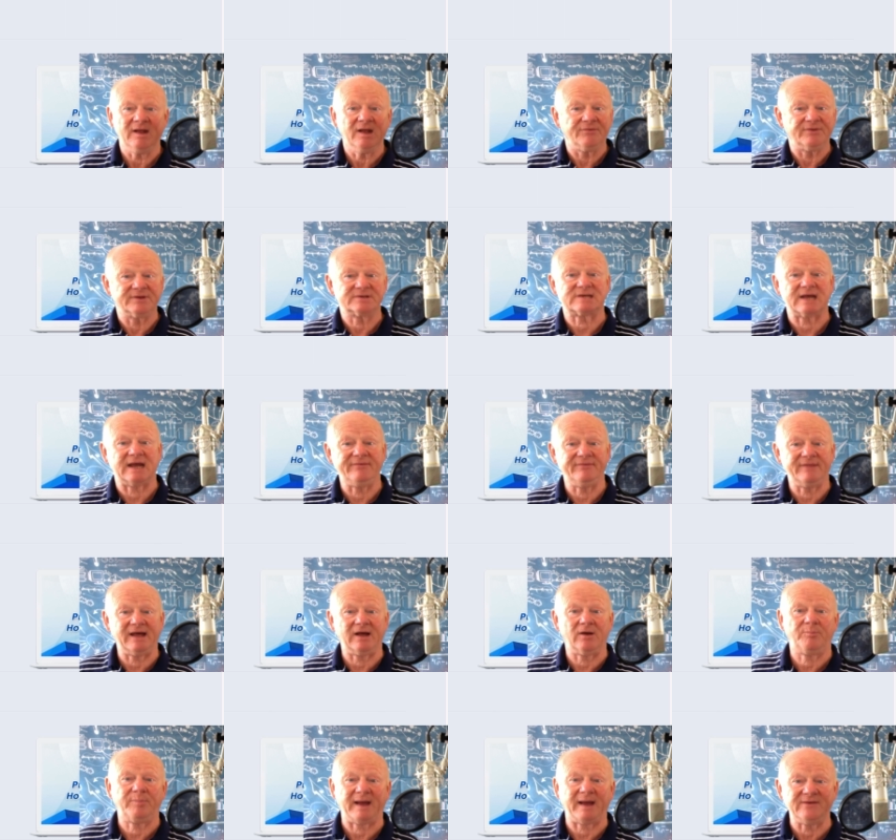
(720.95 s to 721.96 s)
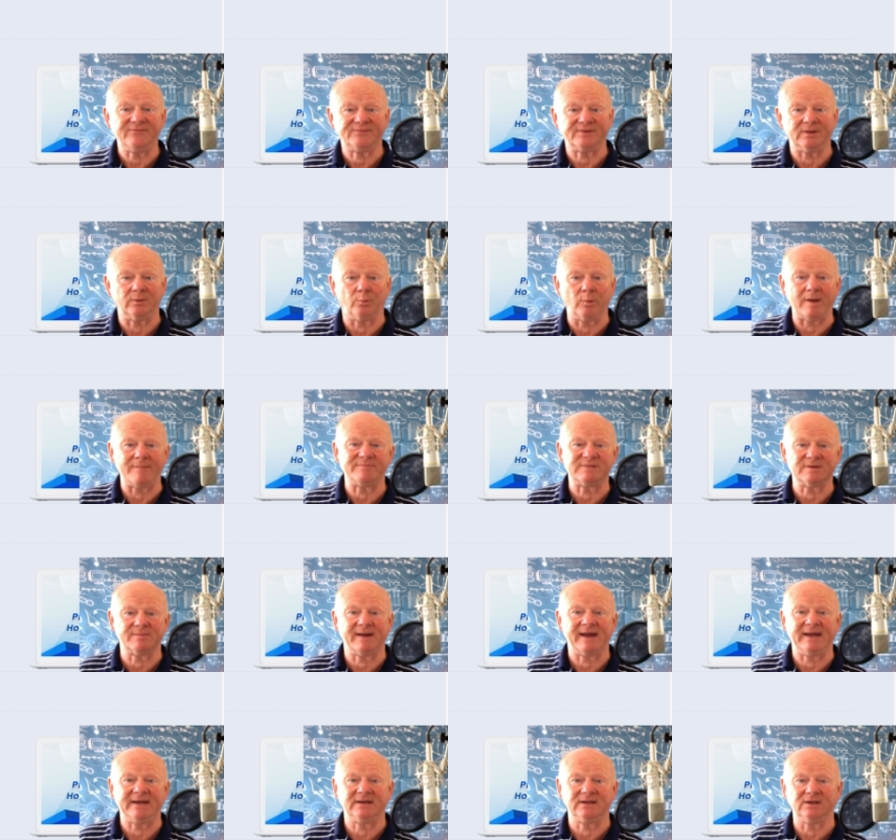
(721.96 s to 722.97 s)
they're saying they'll pay for the web
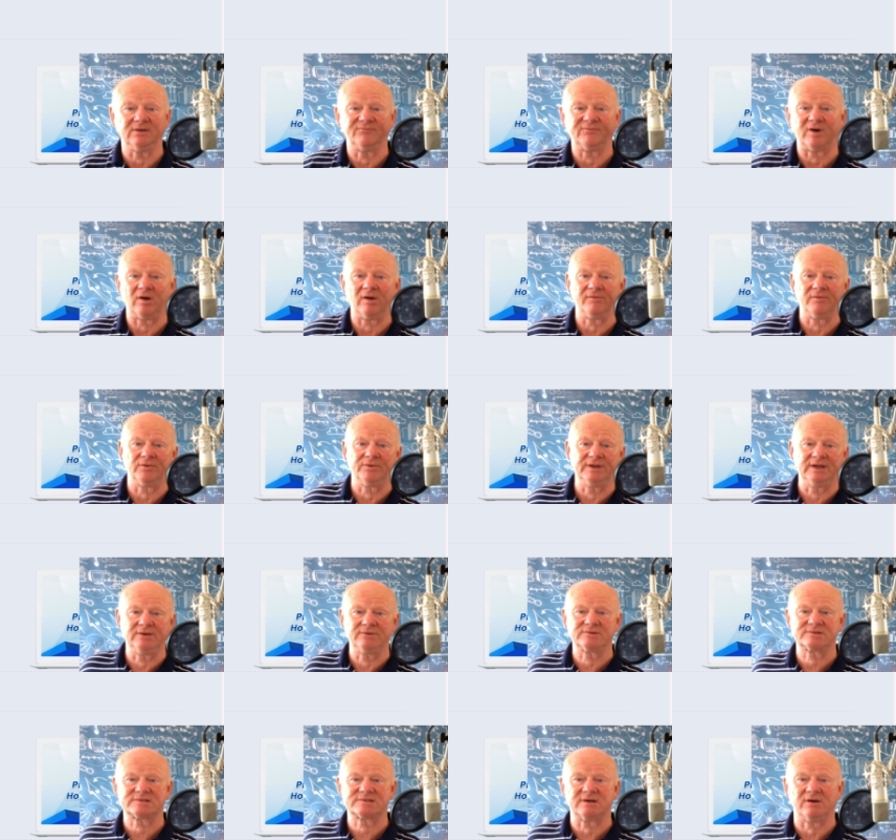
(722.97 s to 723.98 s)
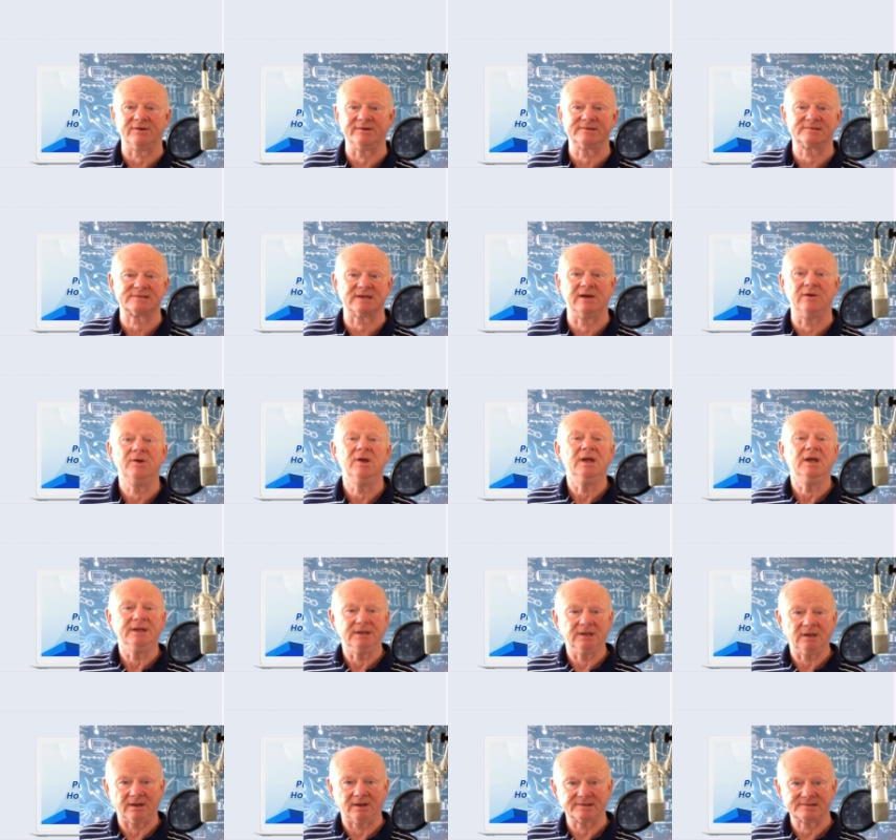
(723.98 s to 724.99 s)
domain of your viral news site. So
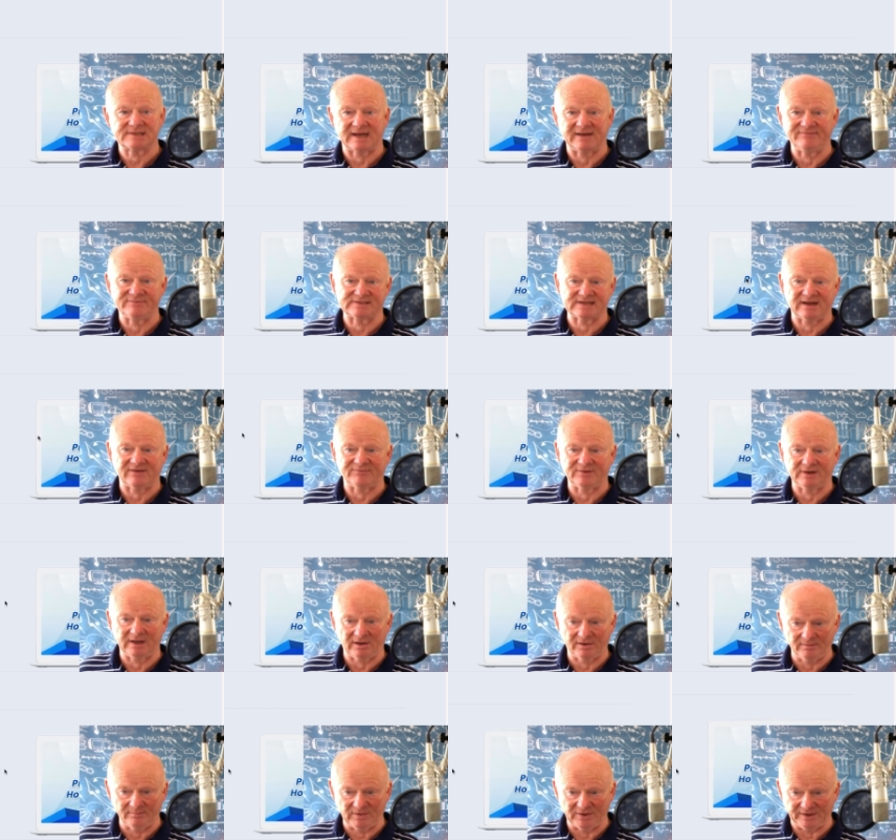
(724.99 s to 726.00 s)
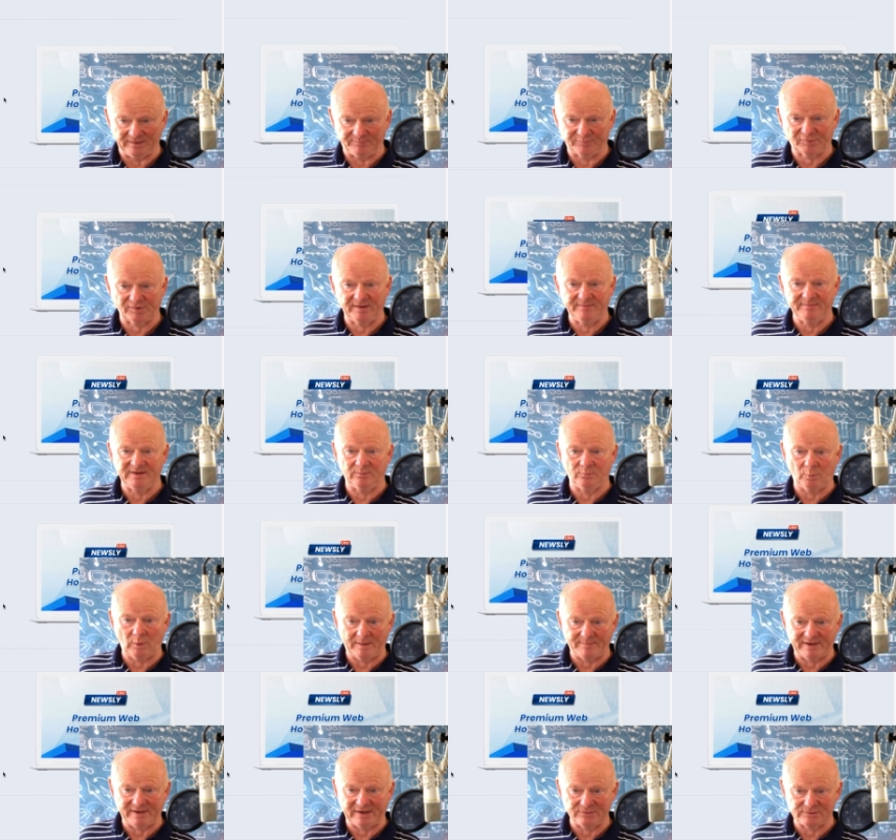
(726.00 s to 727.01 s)
you're going to save yourself a lot of money. Premium
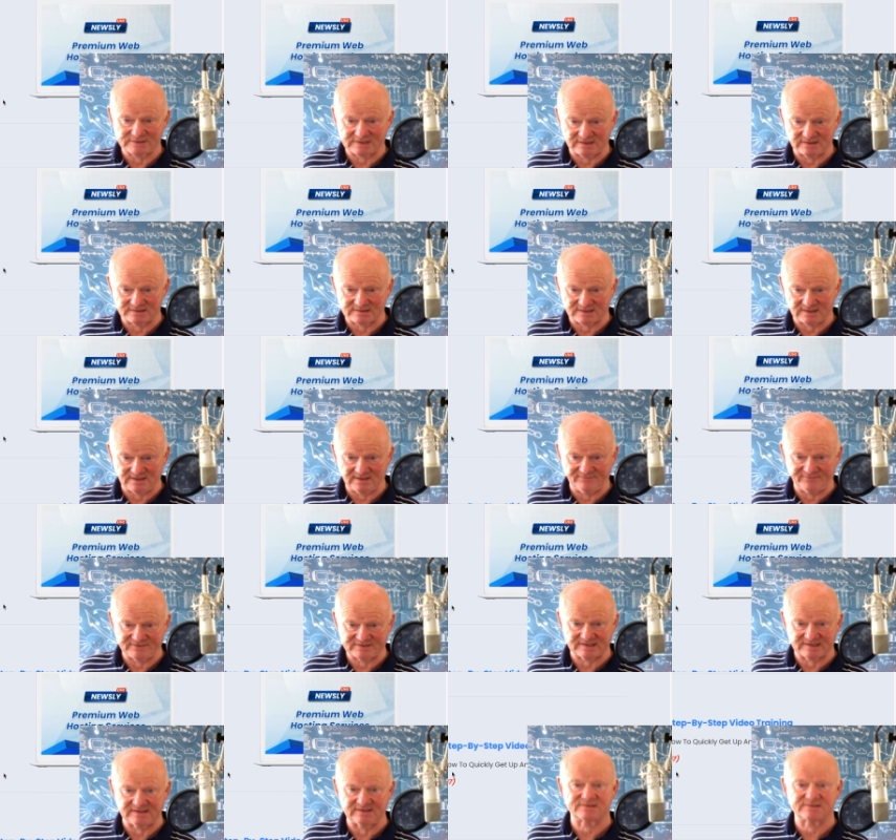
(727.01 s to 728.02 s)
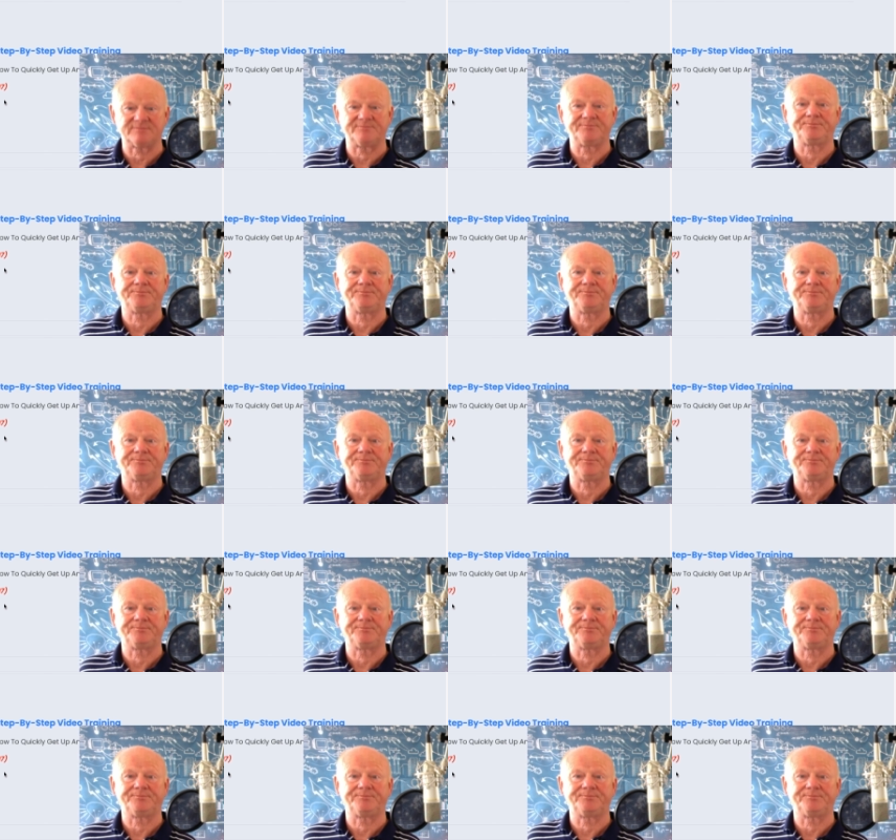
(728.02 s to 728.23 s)
web hosting services